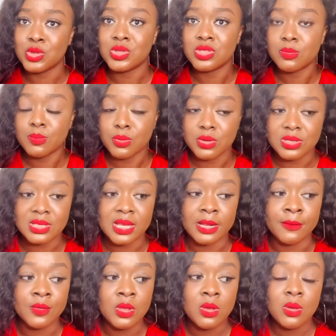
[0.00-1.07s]
the bus and
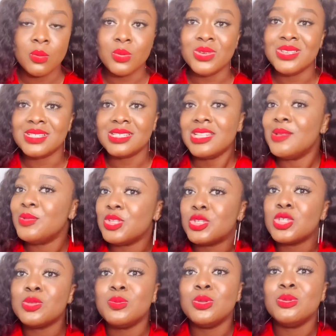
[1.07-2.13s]
when you see them, they just
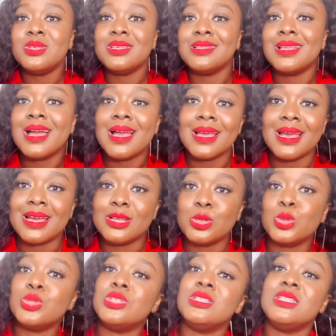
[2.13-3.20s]
be looking haggard, or
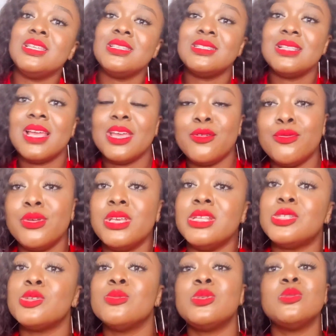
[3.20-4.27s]
the days that rain,
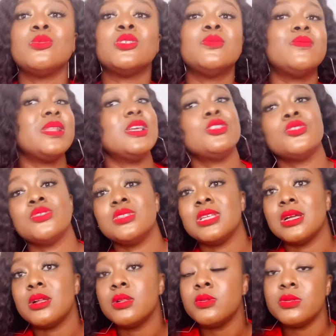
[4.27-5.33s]
something will splash on their
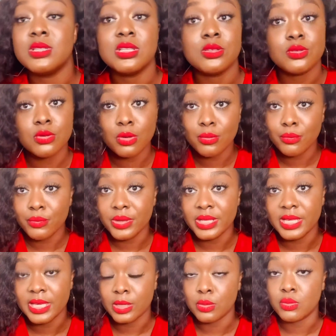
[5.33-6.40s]
clothes. It's not really a
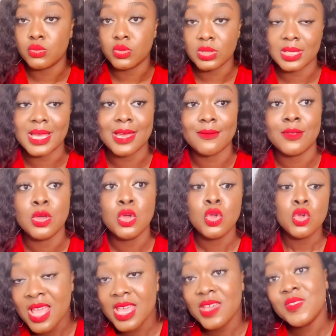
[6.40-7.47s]
good life.
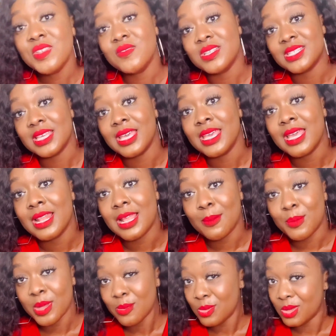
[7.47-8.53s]
Even if it's keke and
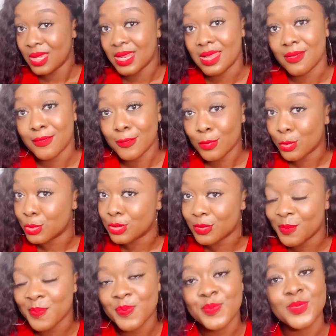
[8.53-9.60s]
pep you can afford,
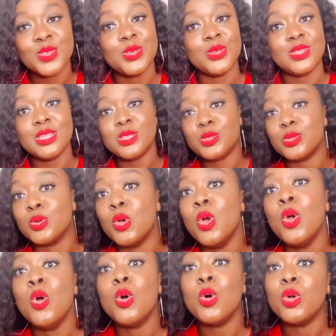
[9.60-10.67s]
you need
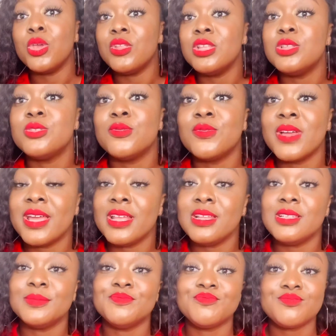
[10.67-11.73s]
to find
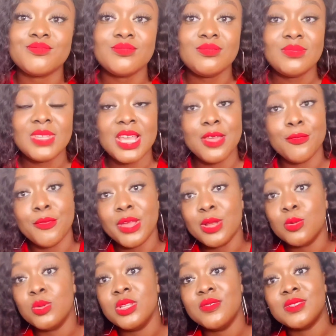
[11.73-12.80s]
a friend who
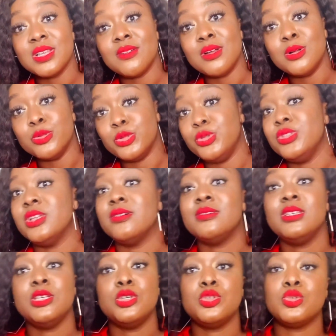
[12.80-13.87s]
lives around you that will take
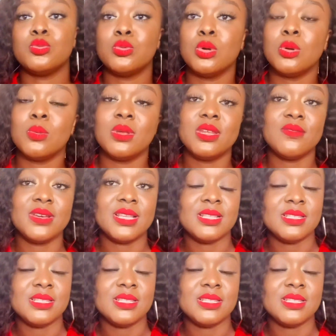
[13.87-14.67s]
you to work, whatever it is,